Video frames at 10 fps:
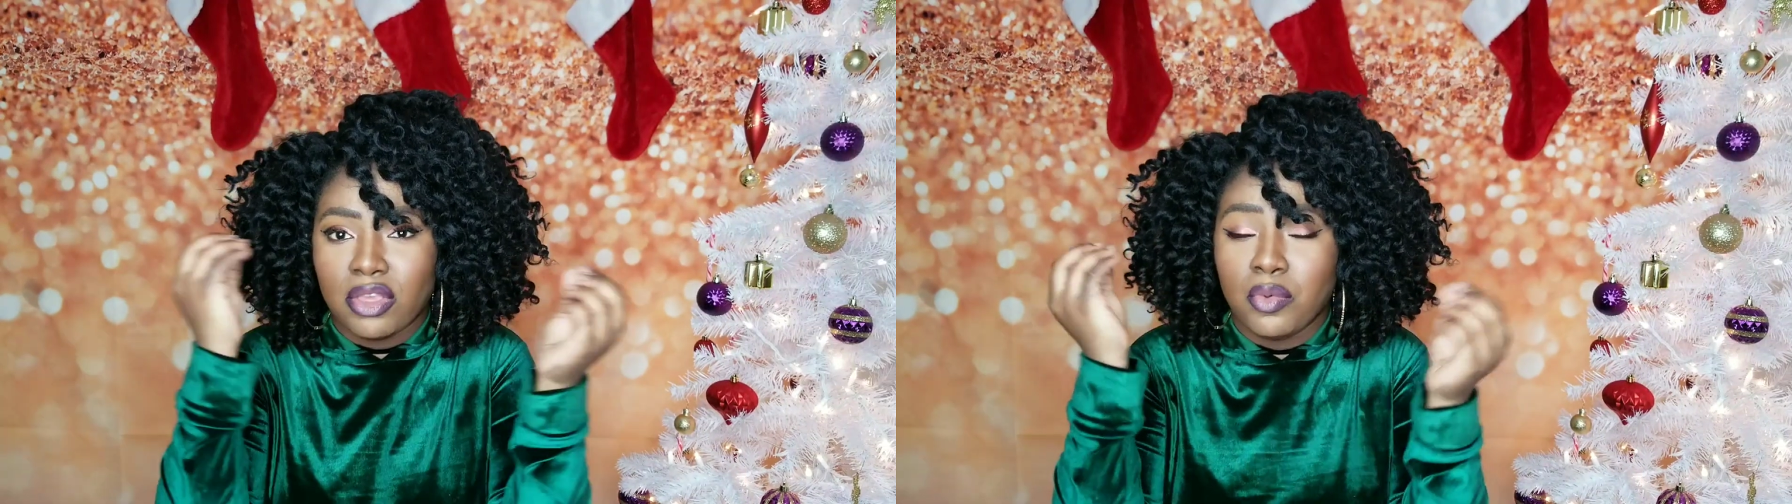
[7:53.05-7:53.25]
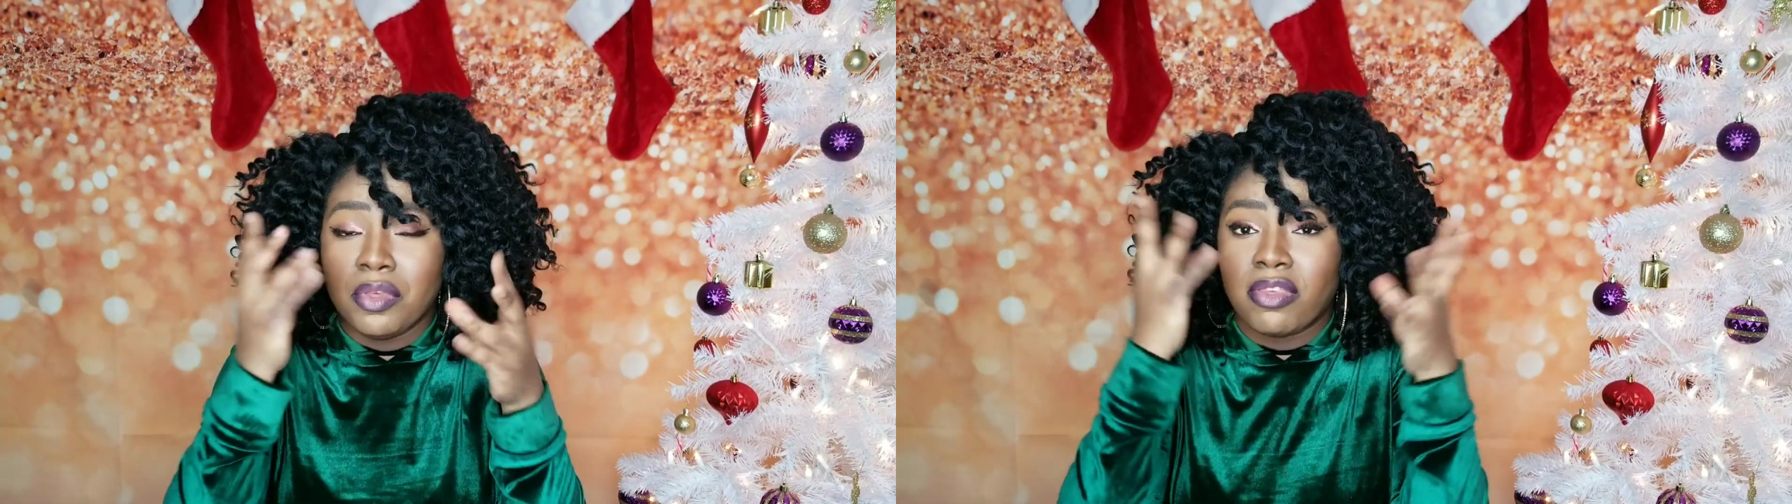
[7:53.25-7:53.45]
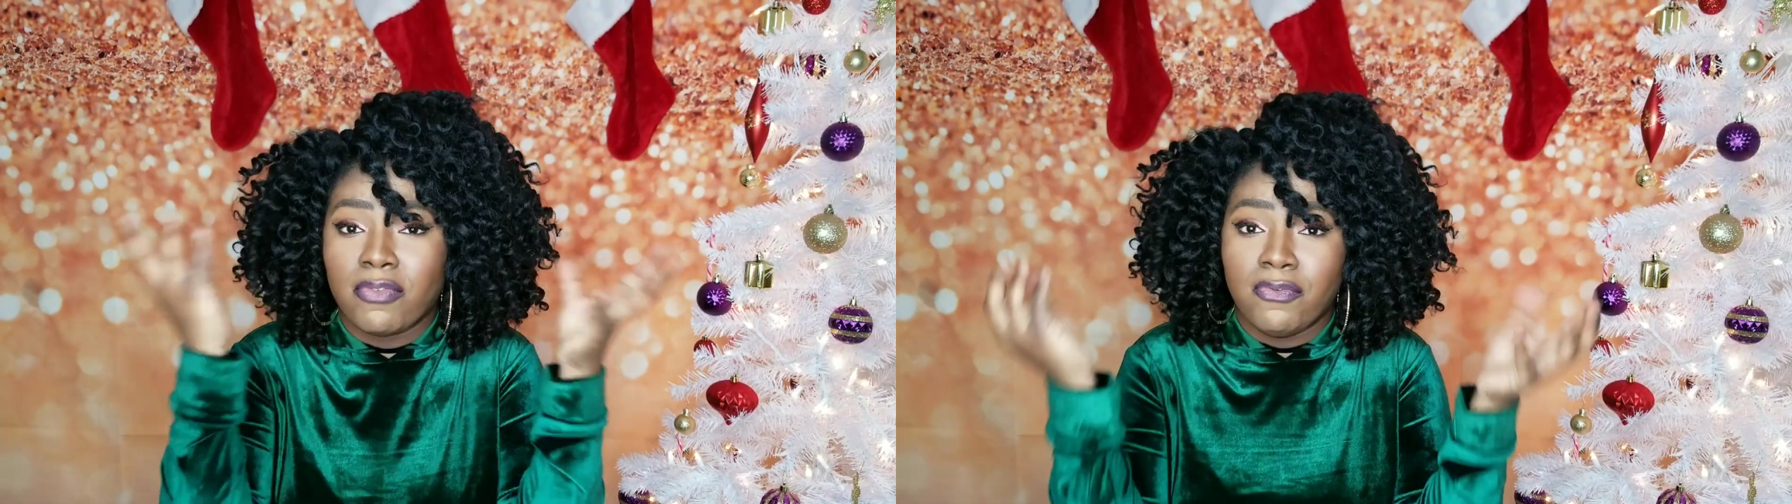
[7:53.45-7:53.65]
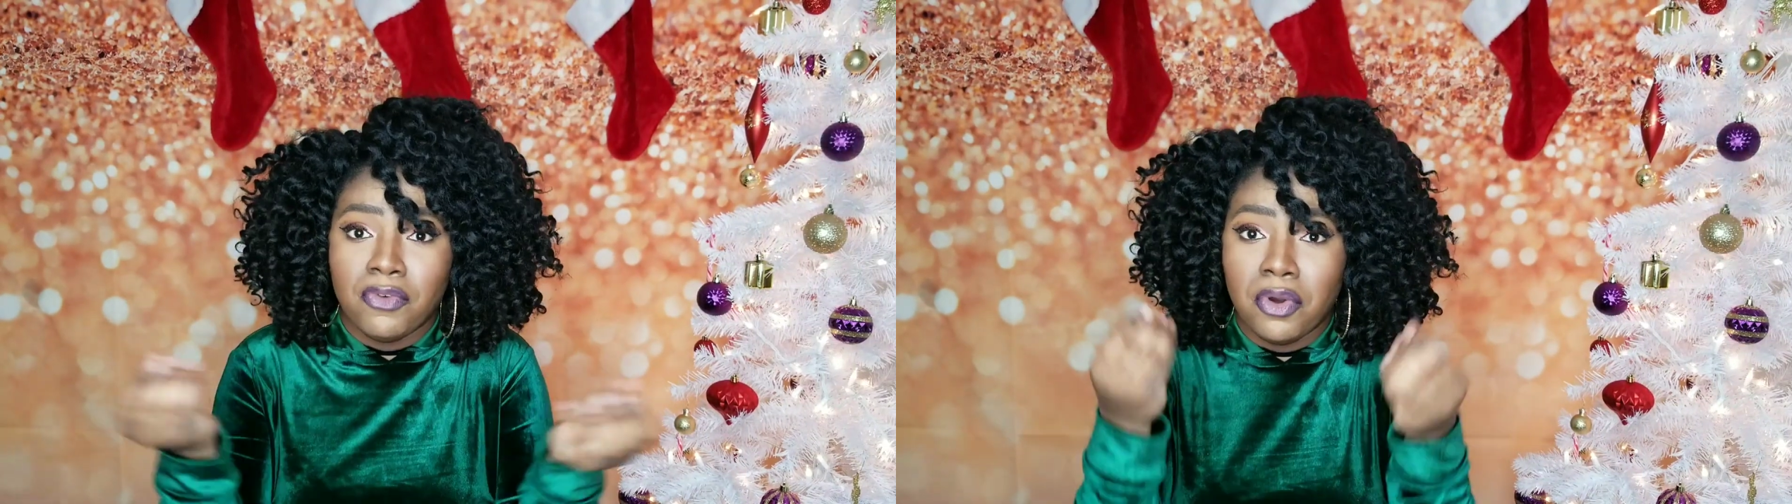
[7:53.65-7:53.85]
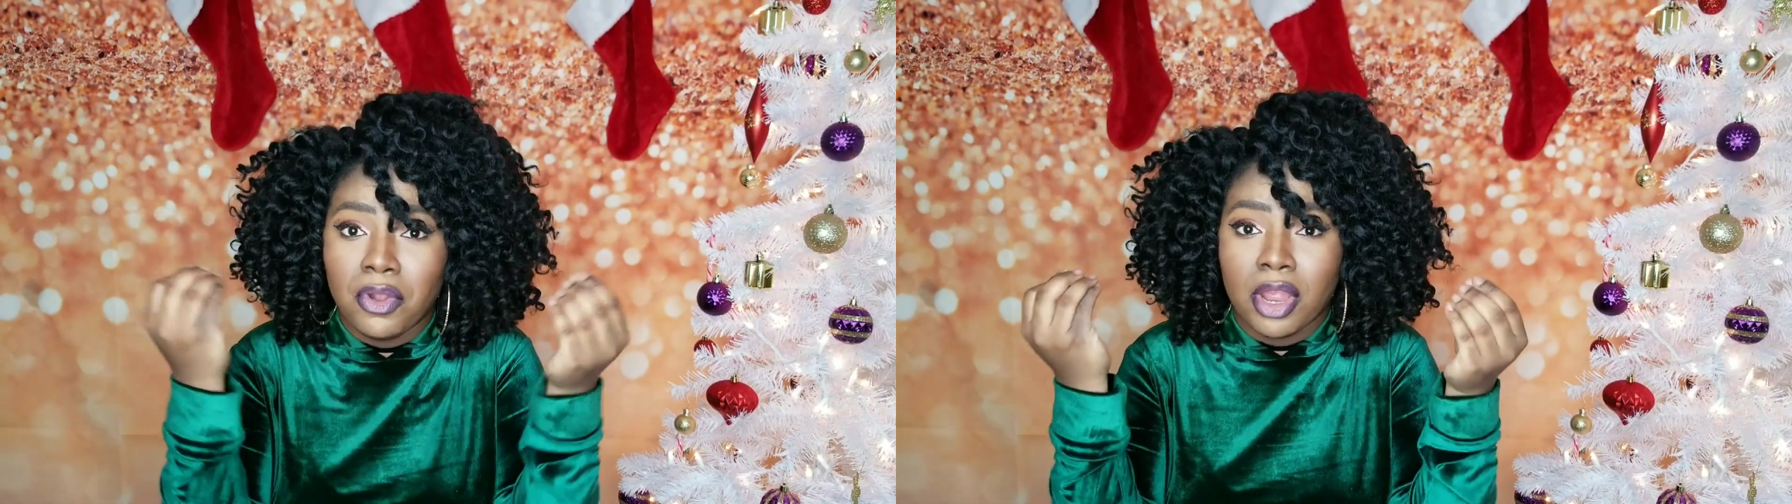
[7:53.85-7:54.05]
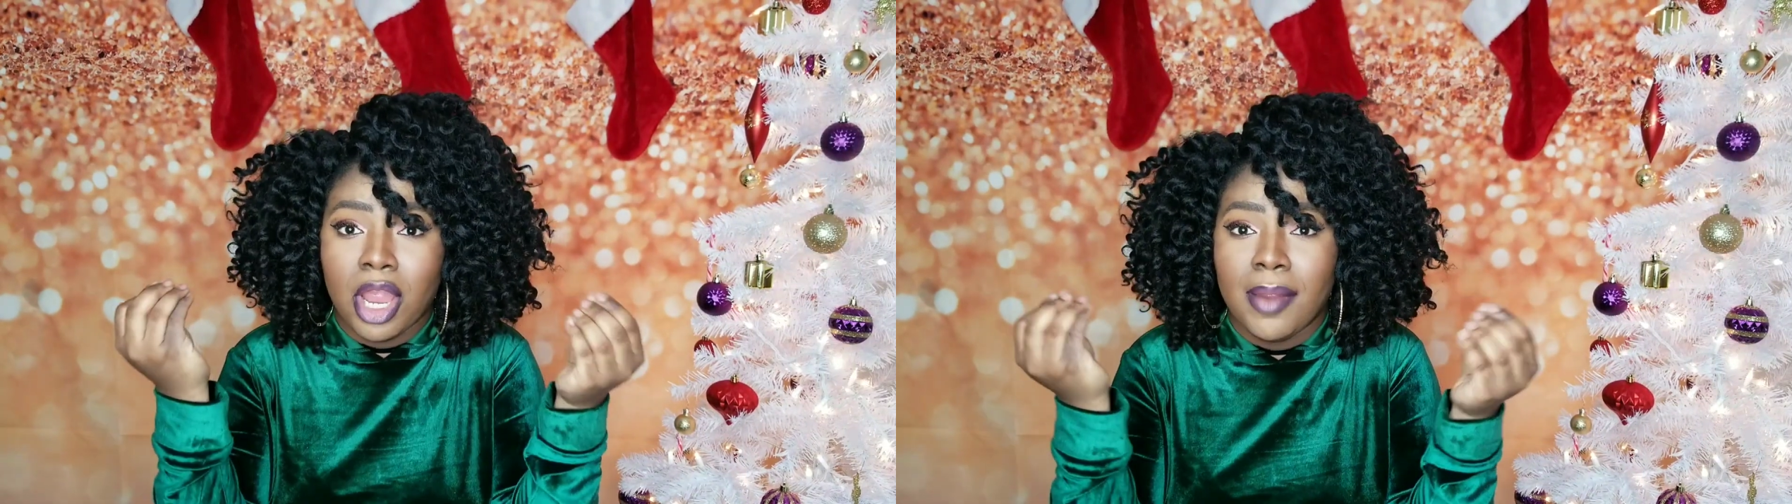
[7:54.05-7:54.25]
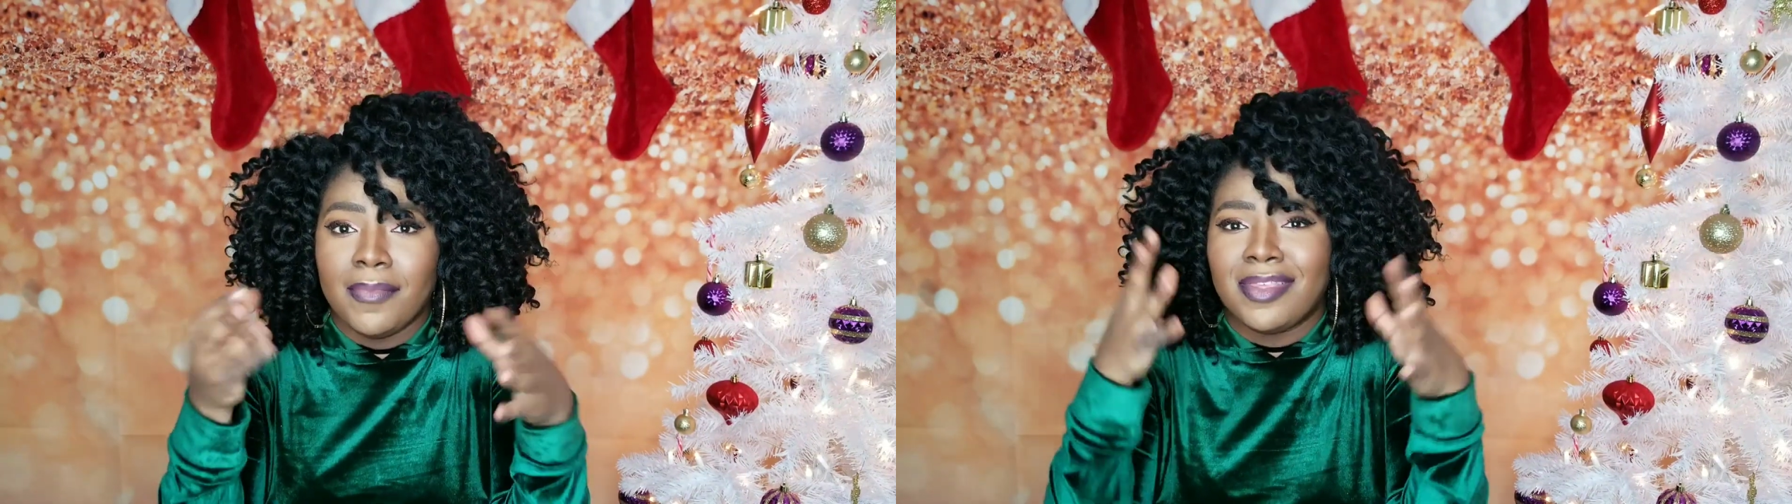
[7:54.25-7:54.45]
into its form.